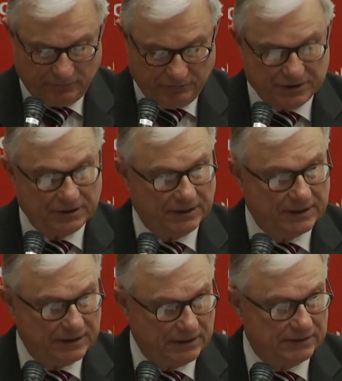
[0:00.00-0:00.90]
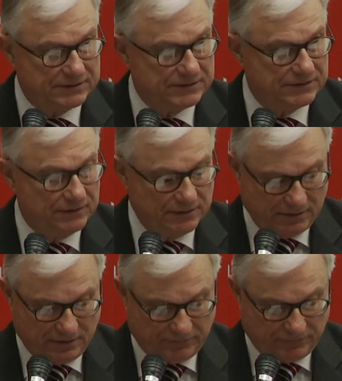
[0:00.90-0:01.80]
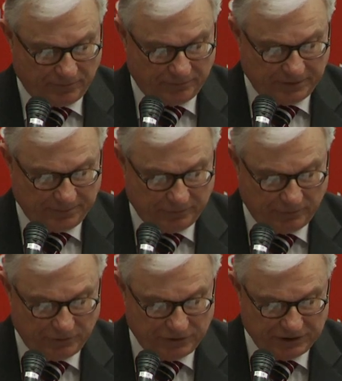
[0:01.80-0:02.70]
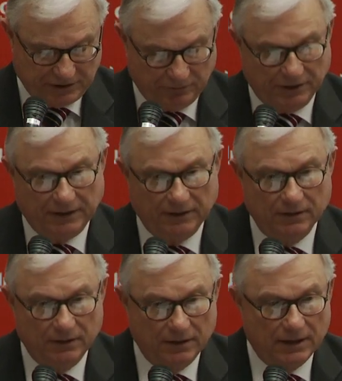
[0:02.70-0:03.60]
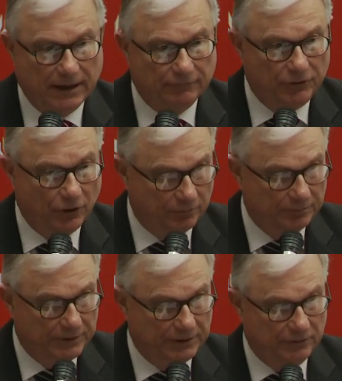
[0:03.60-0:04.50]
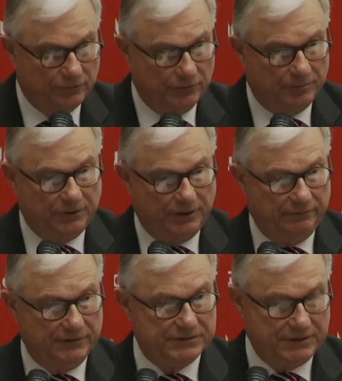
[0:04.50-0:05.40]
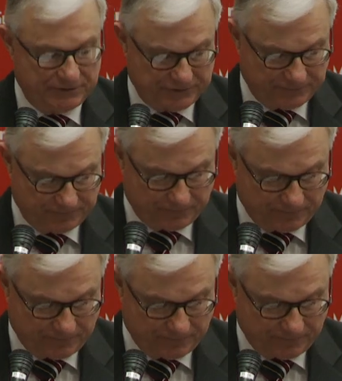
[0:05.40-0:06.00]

written accounts from people who generally have not been to a private session.